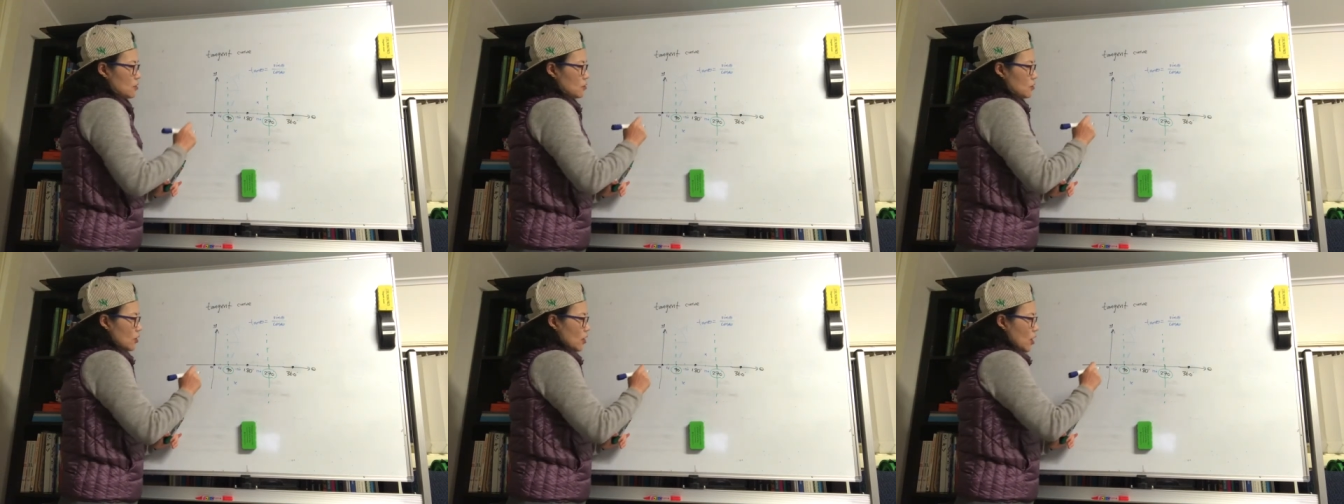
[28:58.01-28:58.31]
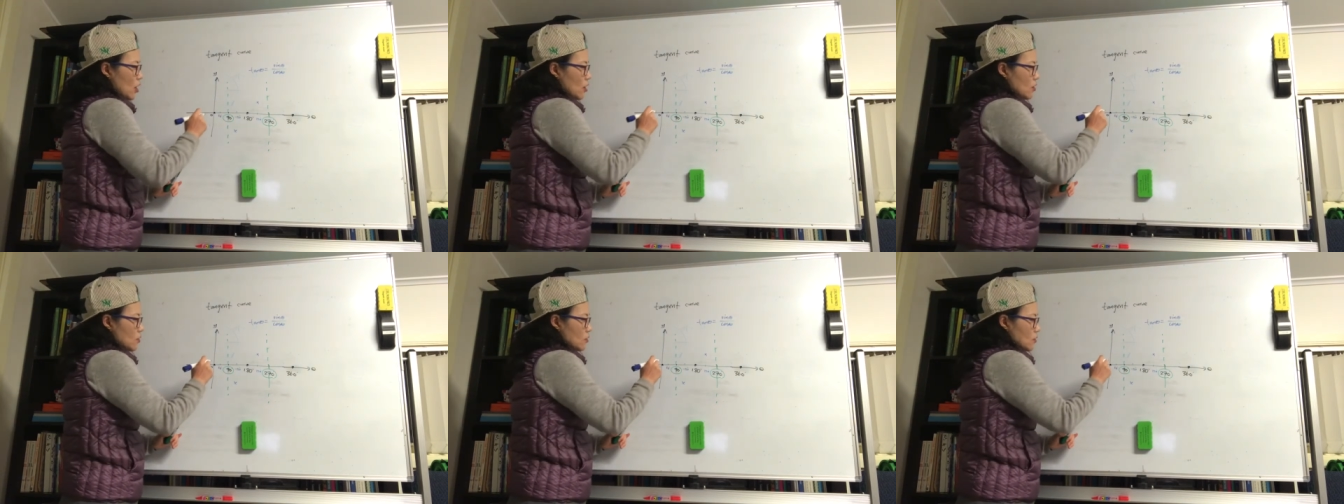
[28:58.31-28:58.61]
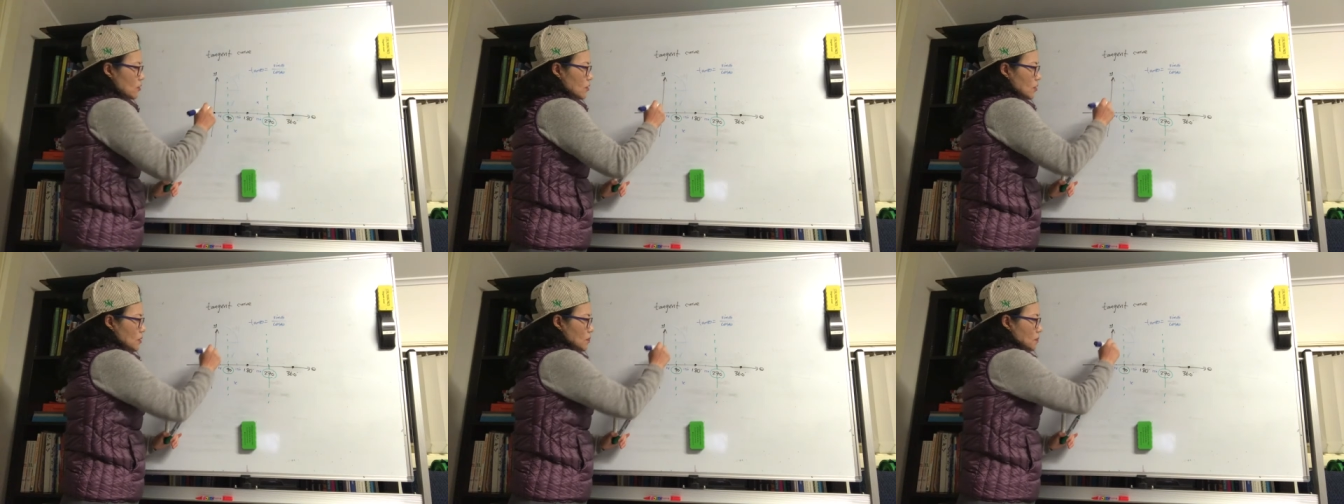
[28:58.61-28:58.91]
go
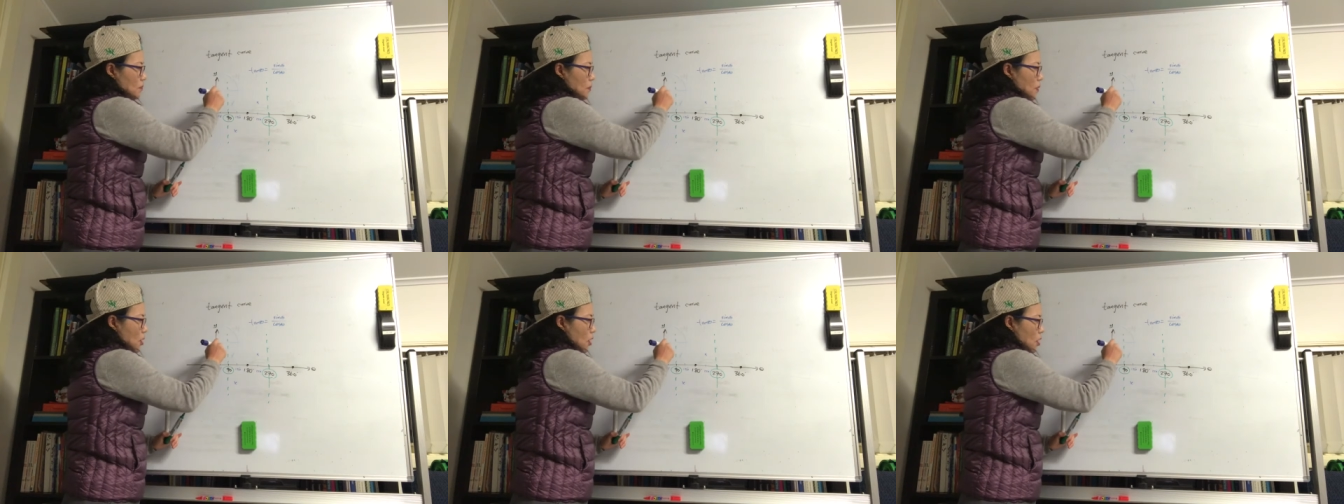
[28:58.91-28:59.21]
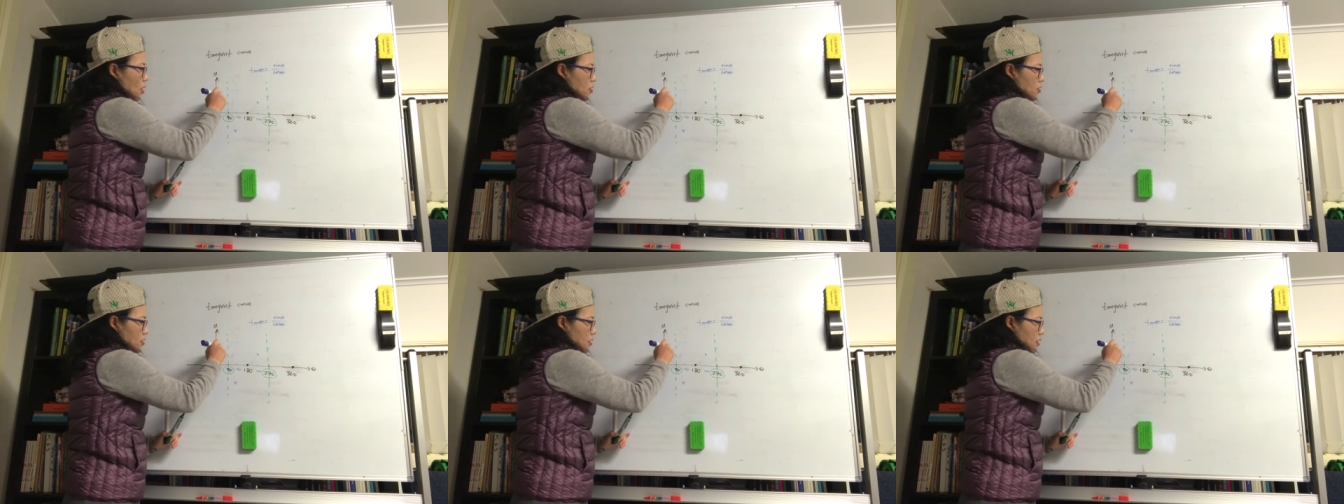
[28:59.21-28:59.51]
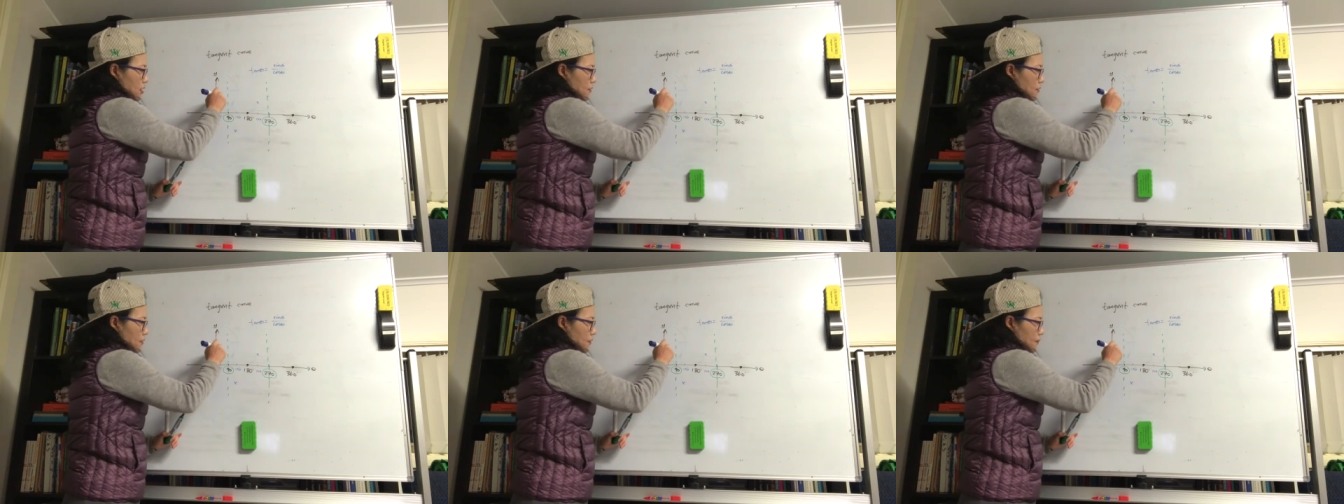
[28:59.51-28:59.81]

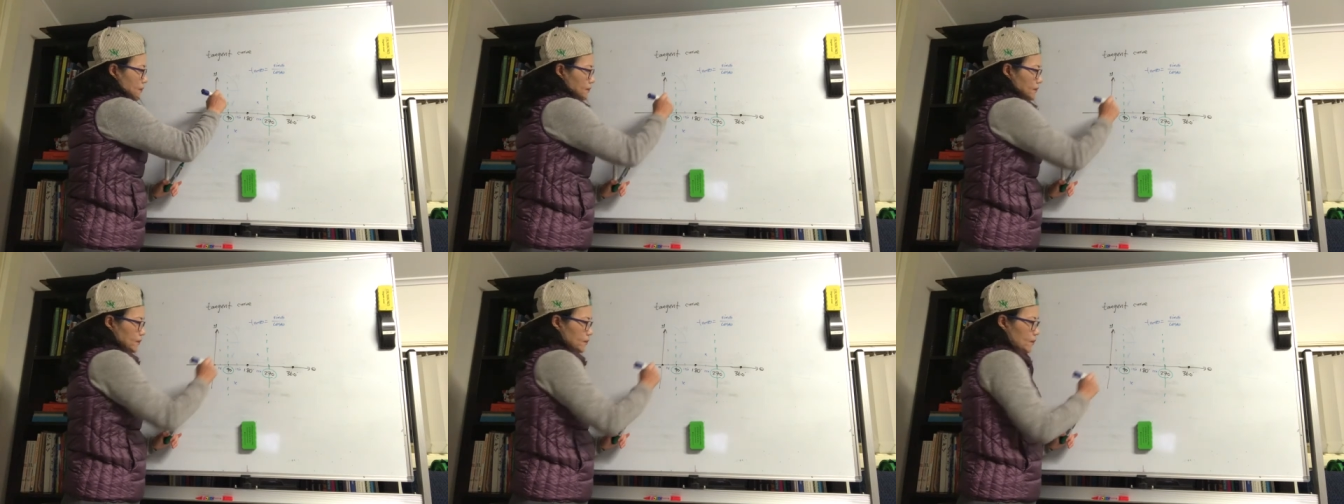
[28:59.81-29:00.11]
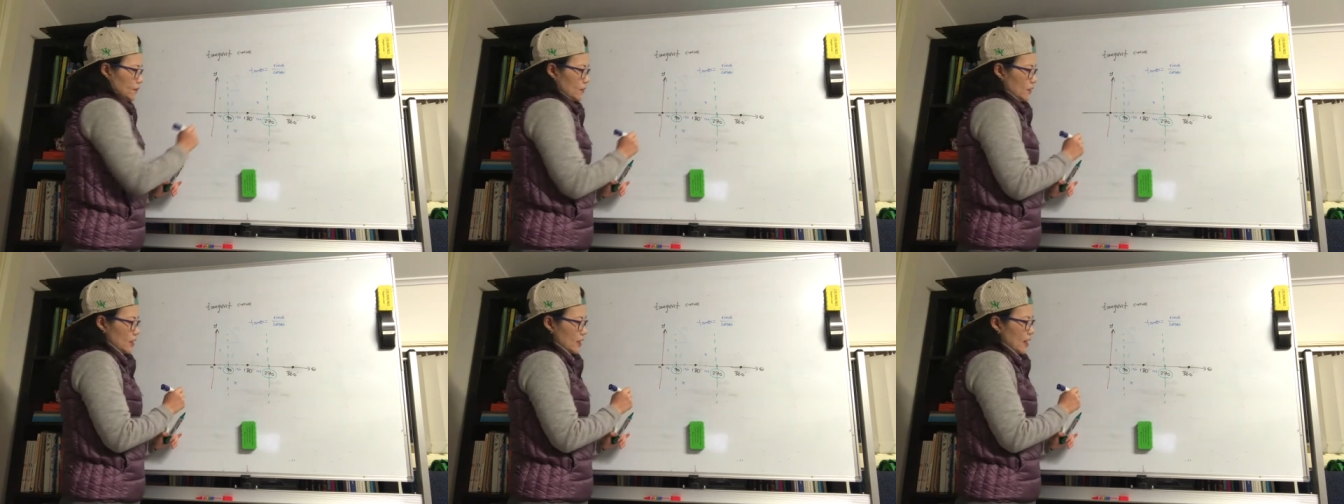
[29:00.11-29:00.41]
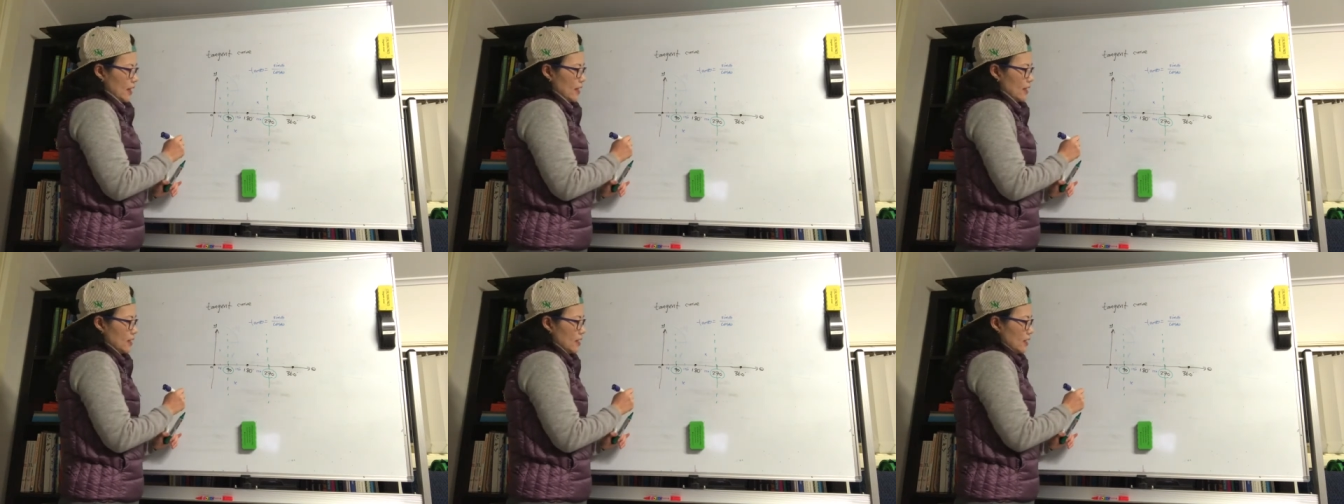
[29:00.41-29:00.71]
positive, okay?